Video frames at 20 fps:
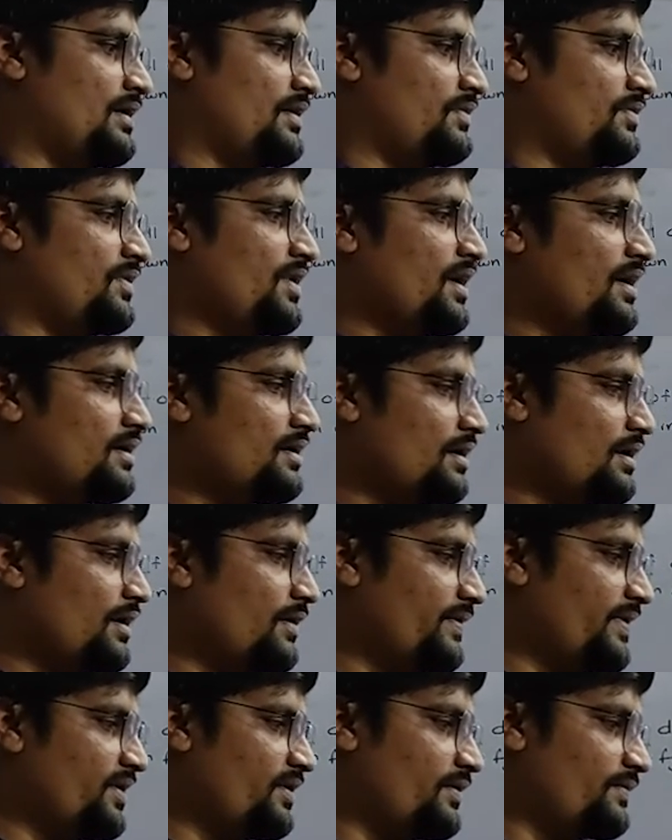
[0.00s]
we are
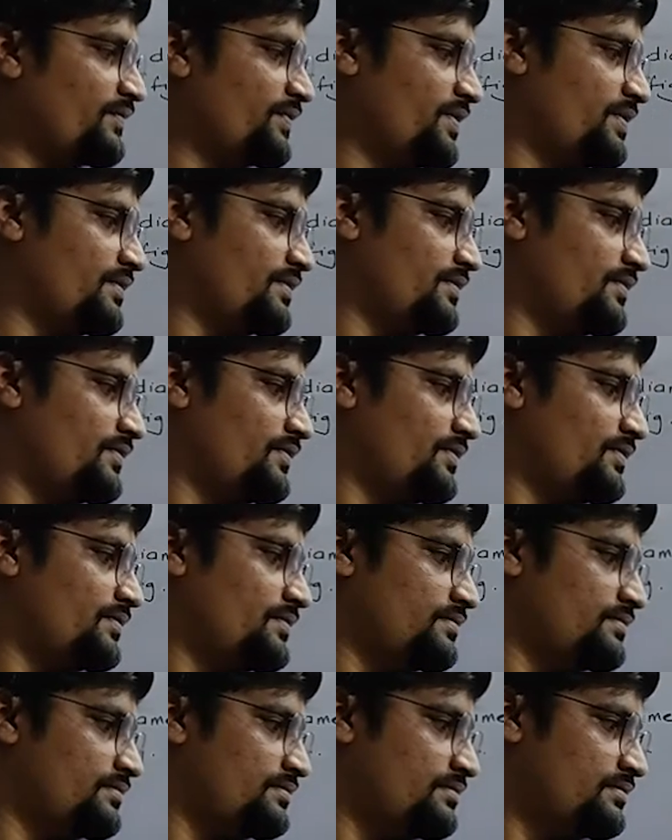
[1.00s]
aware of the
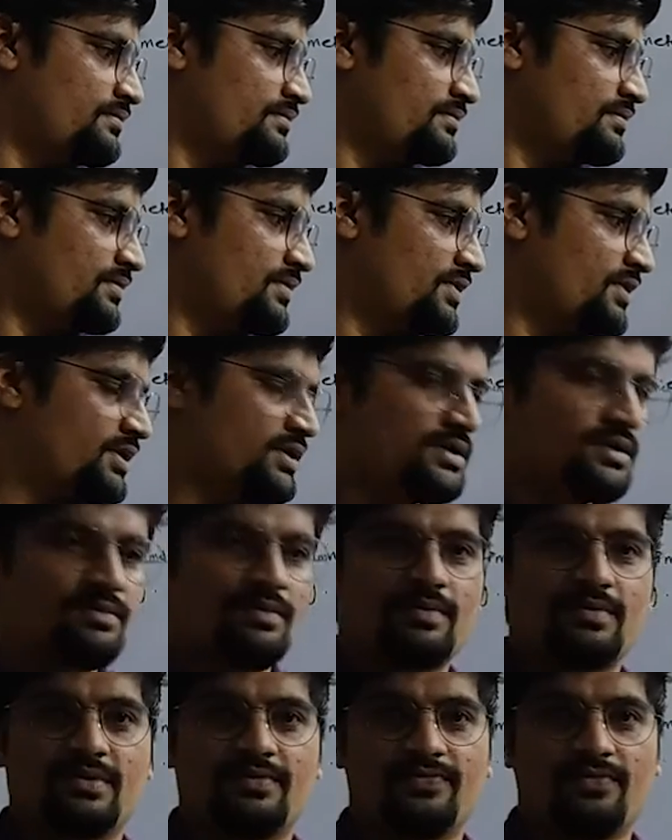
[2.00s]
system
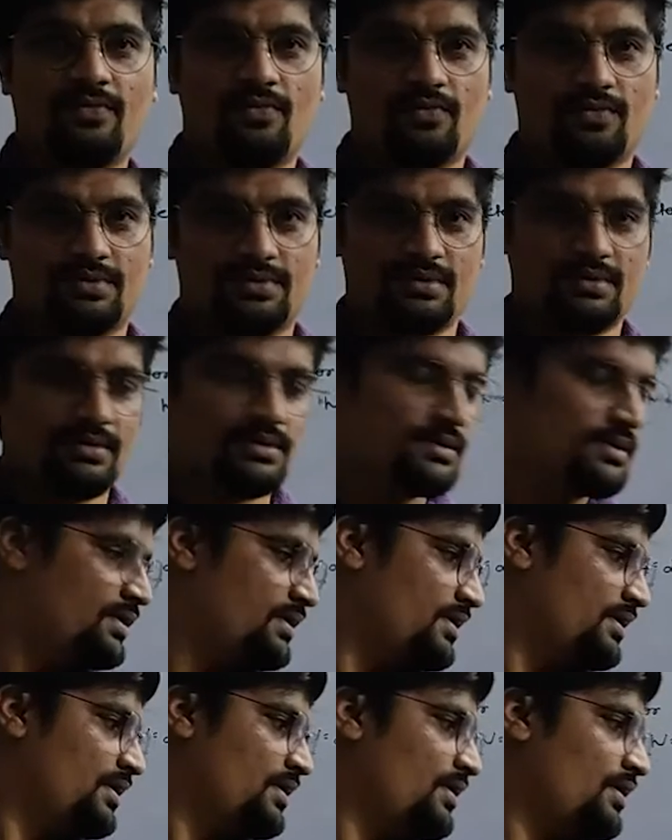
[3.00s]
of the force.
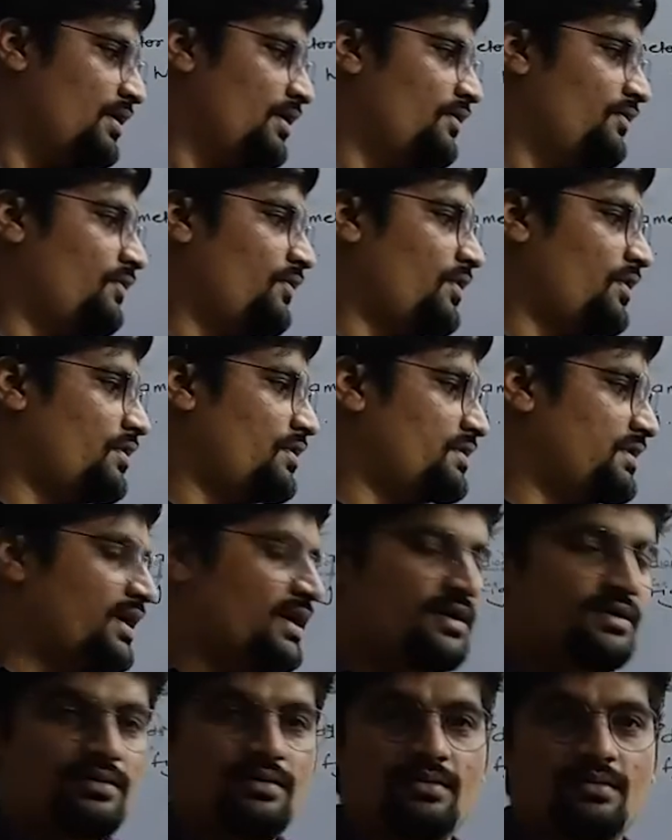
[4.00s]
For
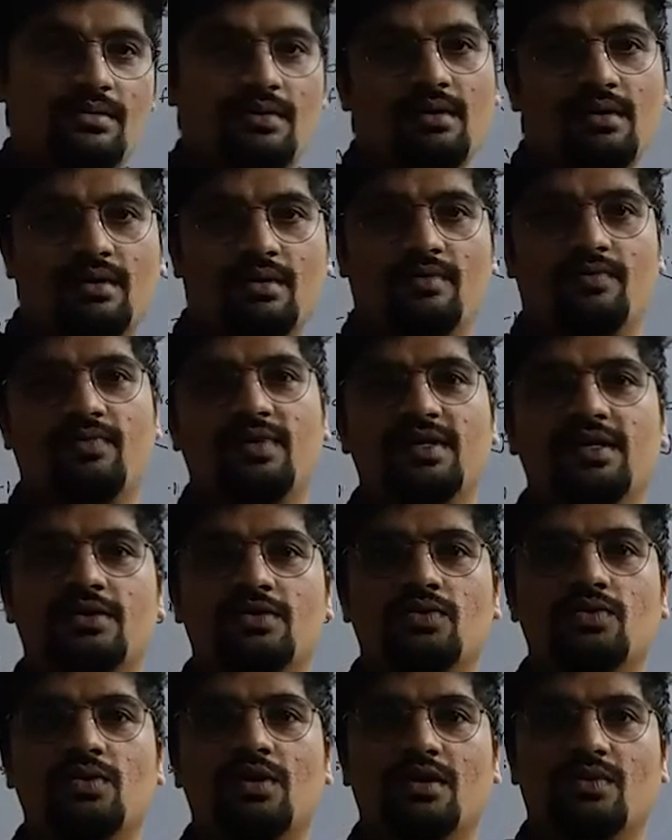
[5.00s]
that, we
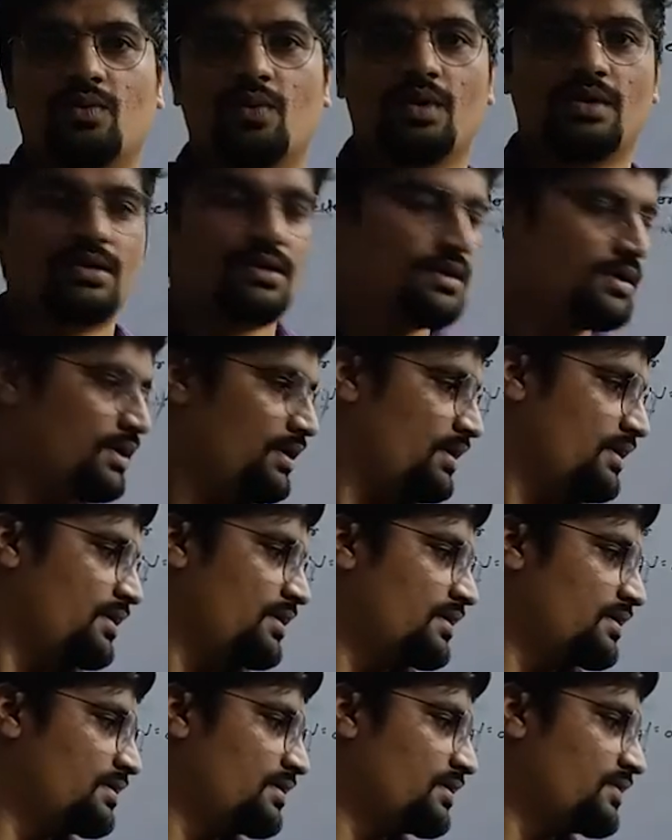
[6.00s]
need to convert
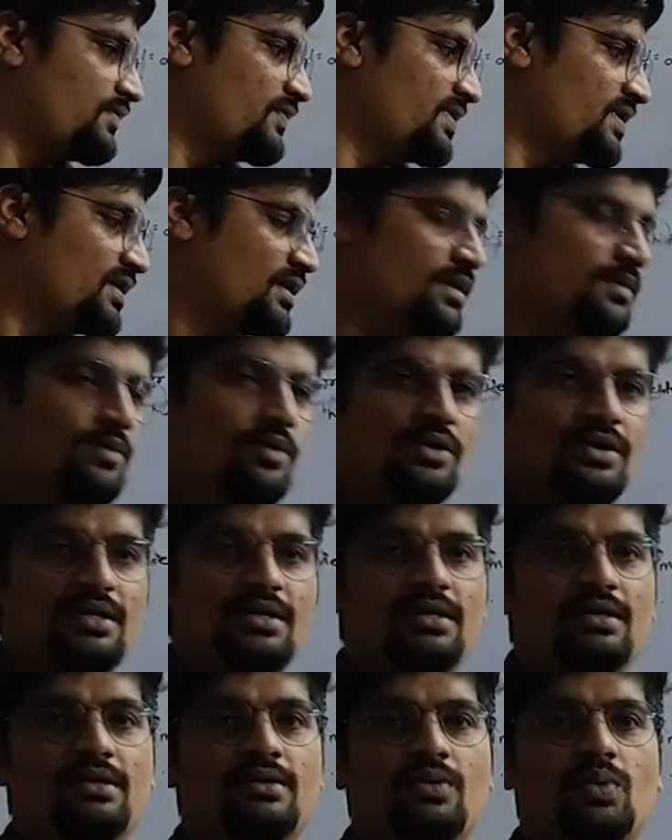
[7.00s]
this physical
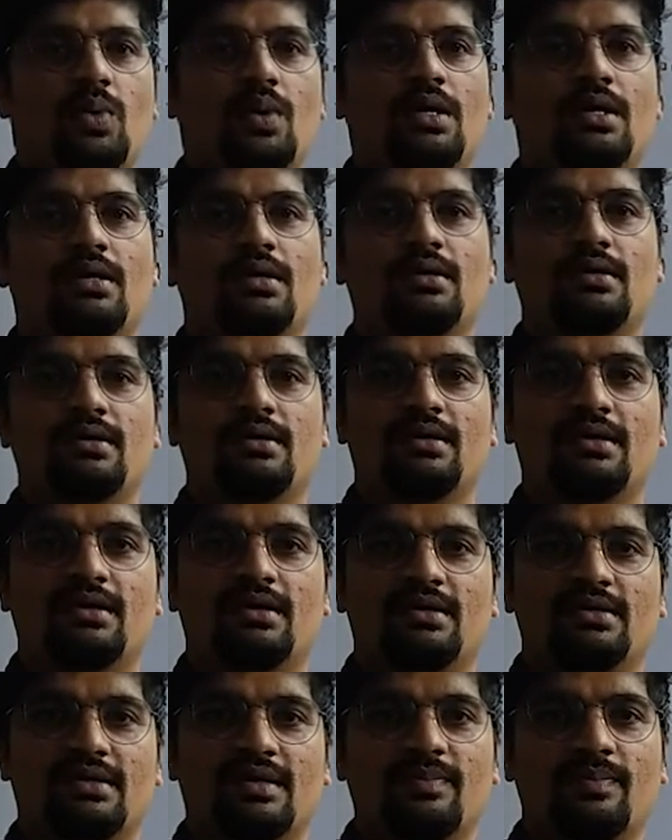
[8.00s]
body into a
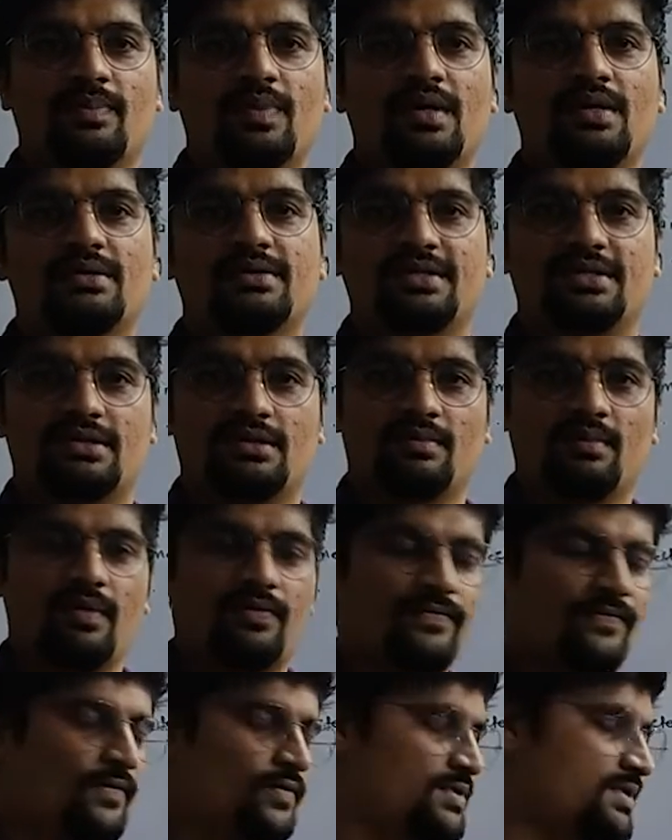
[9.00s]
simple system
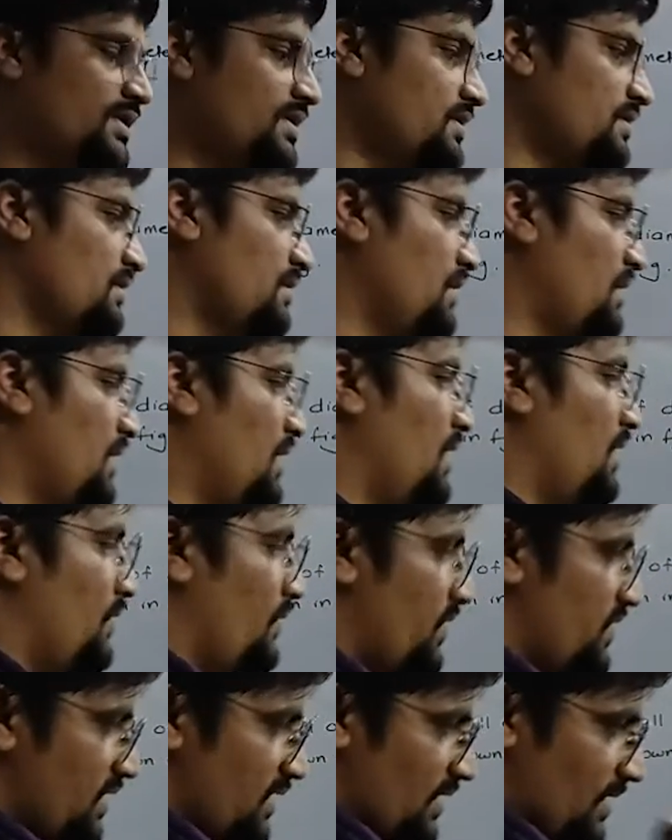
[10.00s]
of forces,
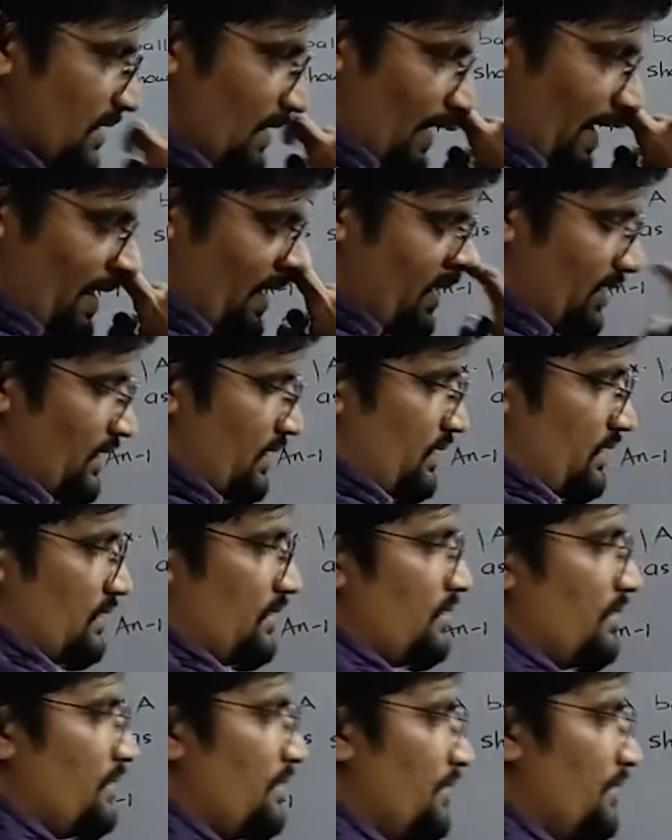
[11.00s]
which is like this.